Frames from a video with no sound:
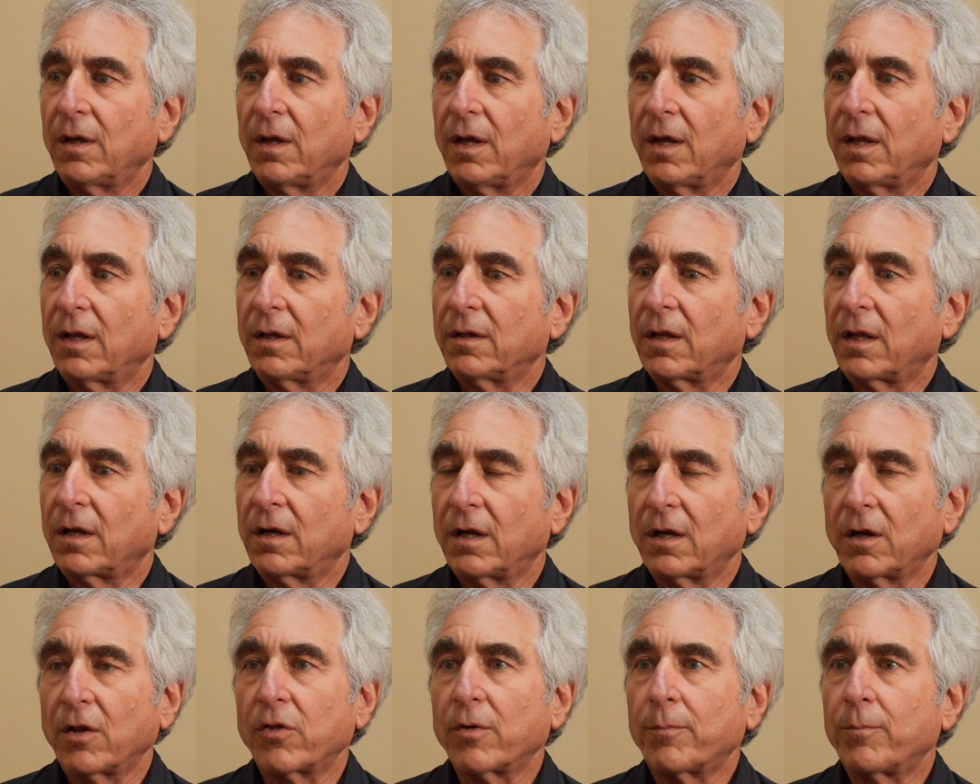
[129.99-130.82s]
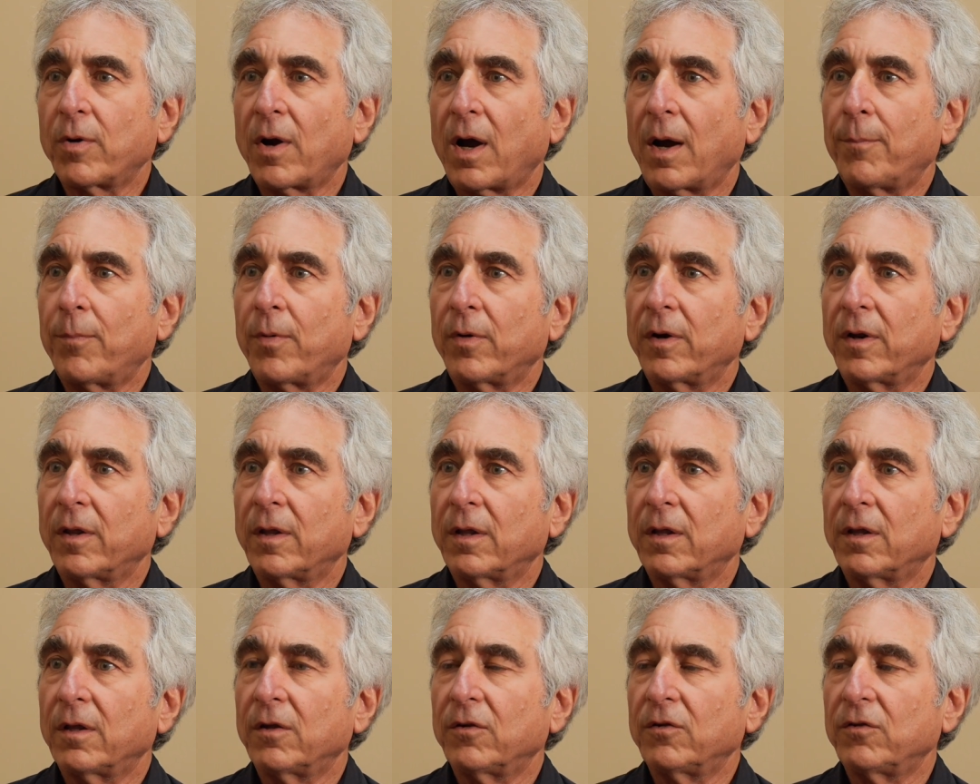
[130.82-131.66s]
And then another
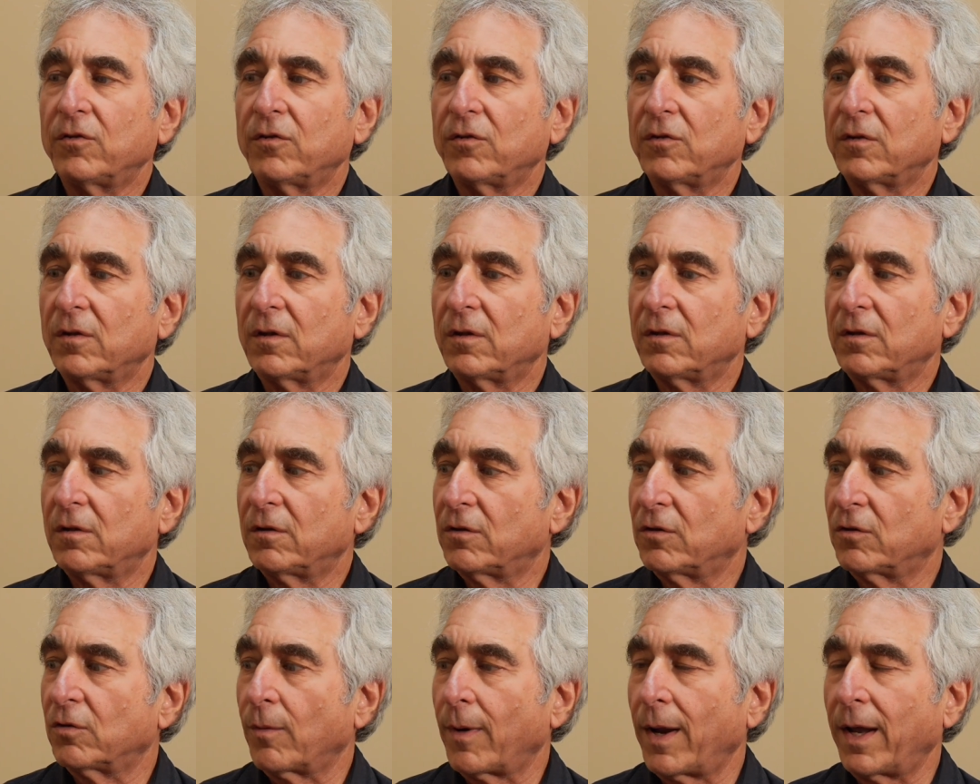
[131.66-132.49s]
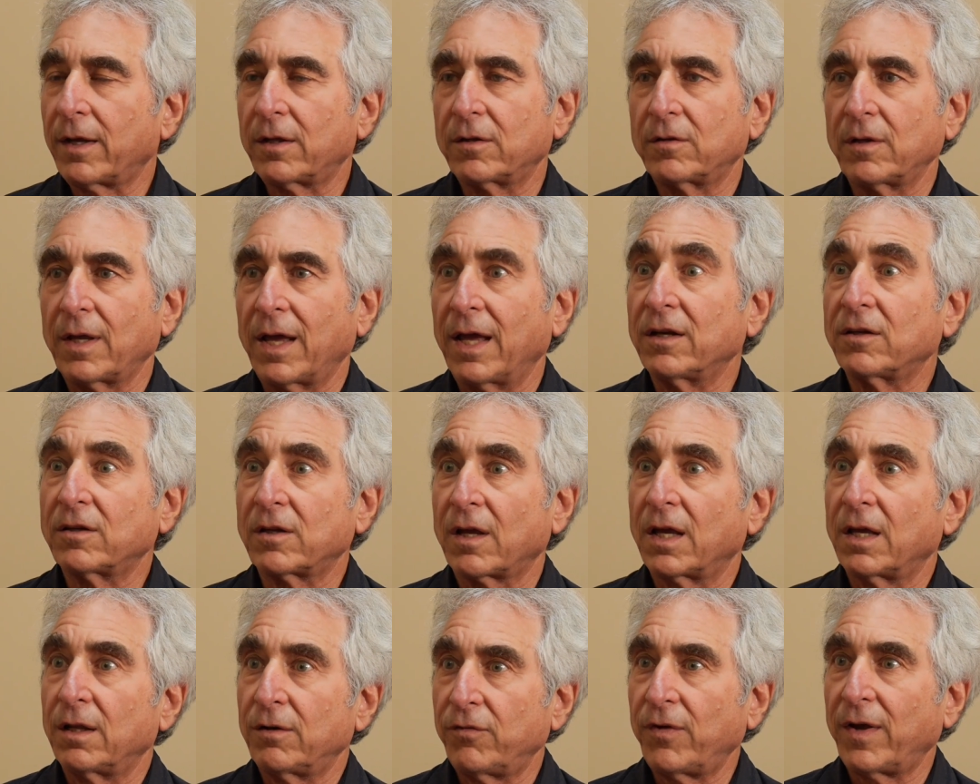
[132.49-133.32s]
property is direct
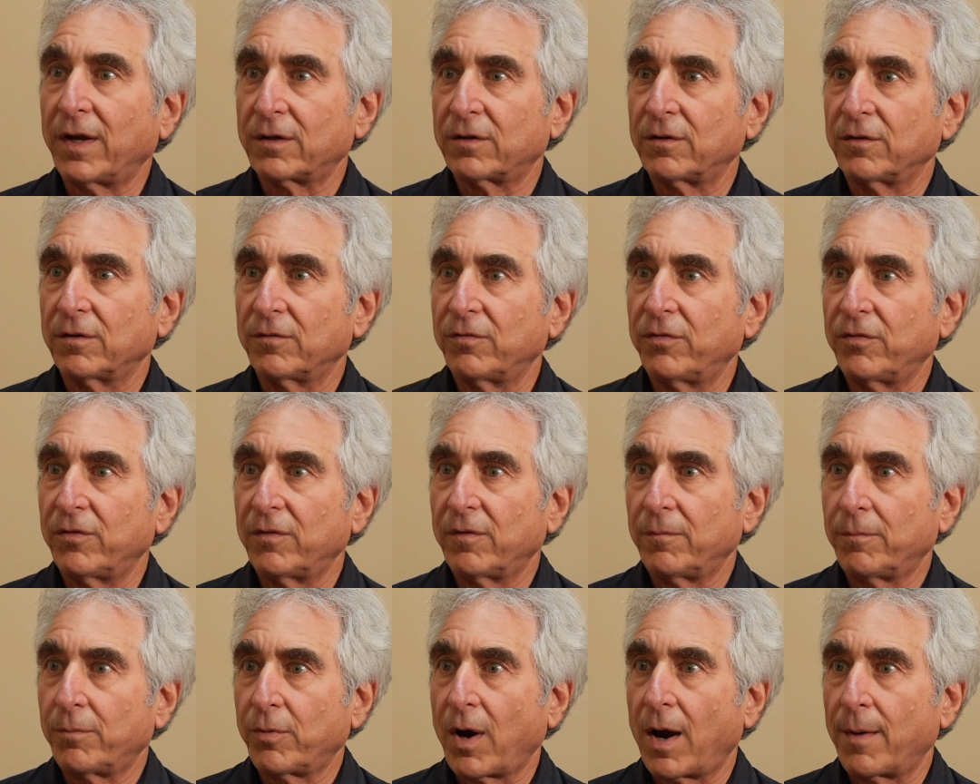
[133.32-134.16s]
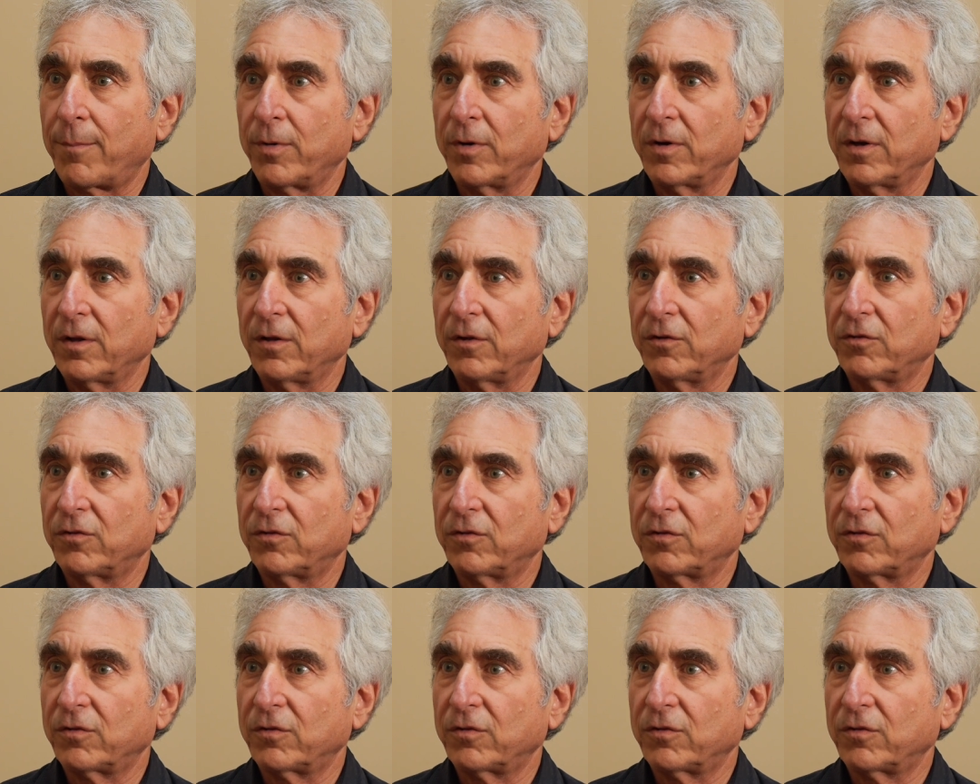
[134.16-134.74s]
anti-infective properties.